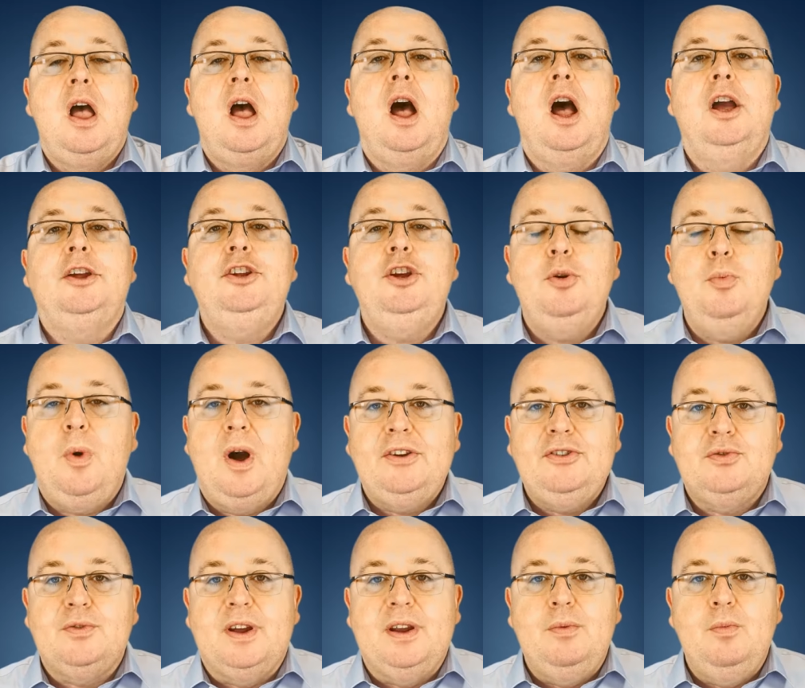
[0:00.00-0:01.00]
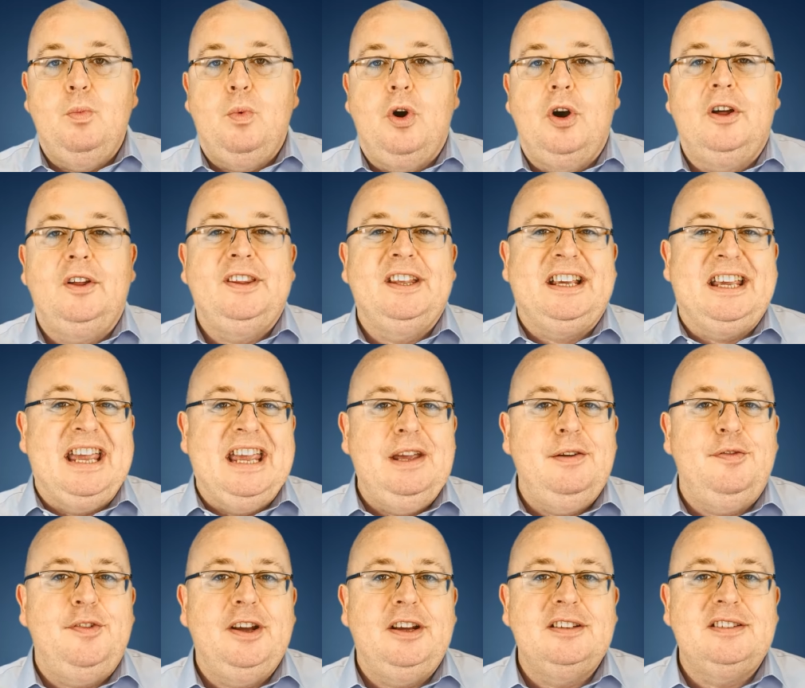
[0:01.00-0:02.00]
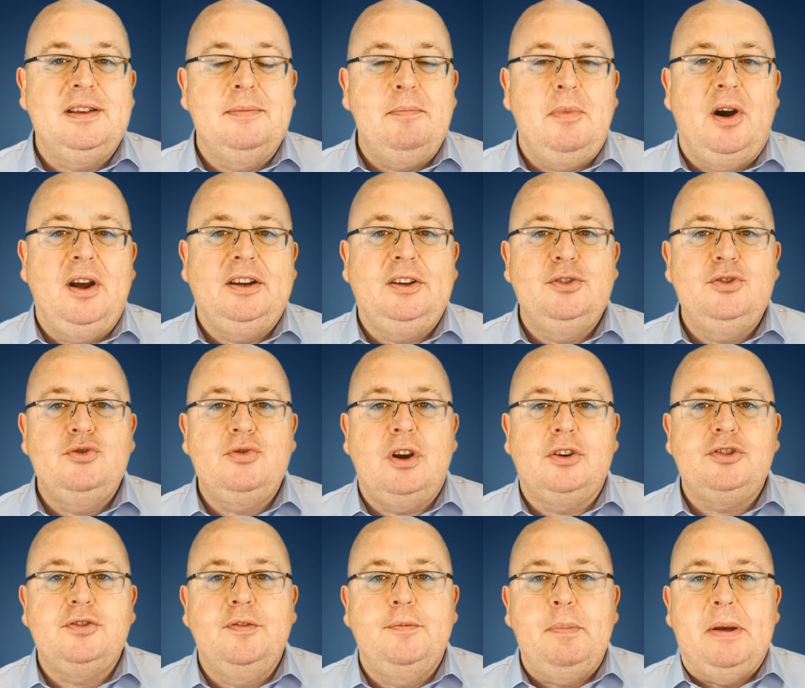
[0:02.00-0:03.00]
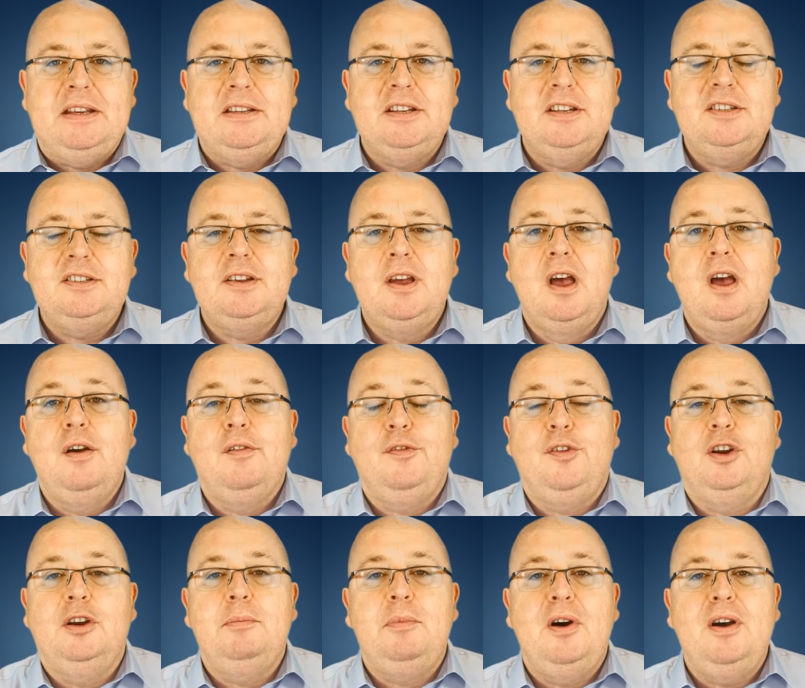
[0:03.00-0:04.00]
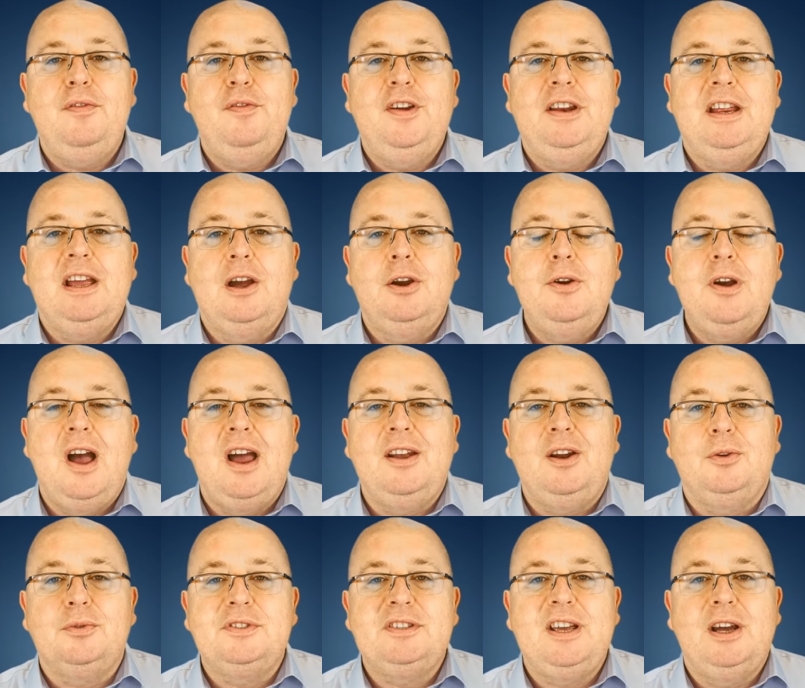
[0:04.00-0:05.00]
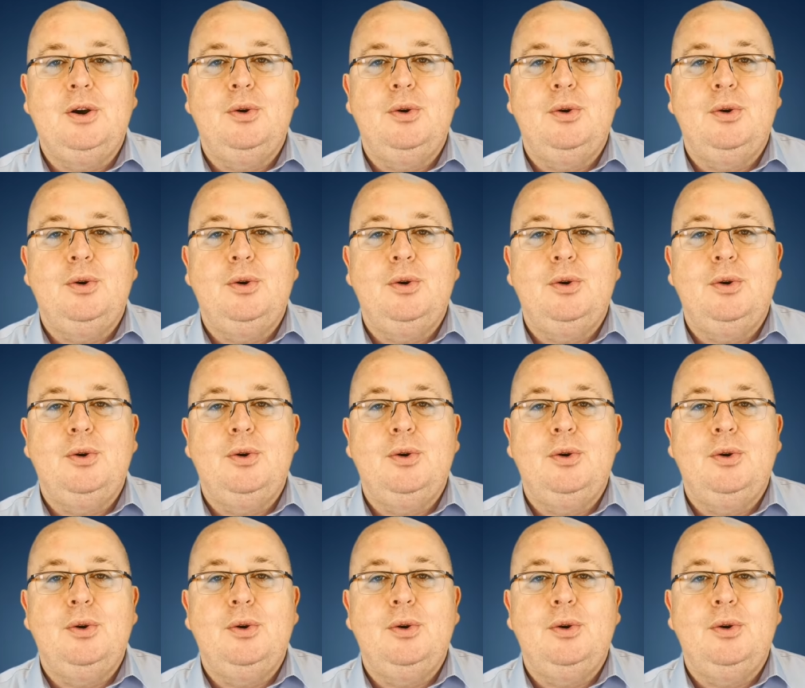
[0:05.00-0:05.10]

Are you wondering what are the key figures in my construction business? Follow my video and I'll tell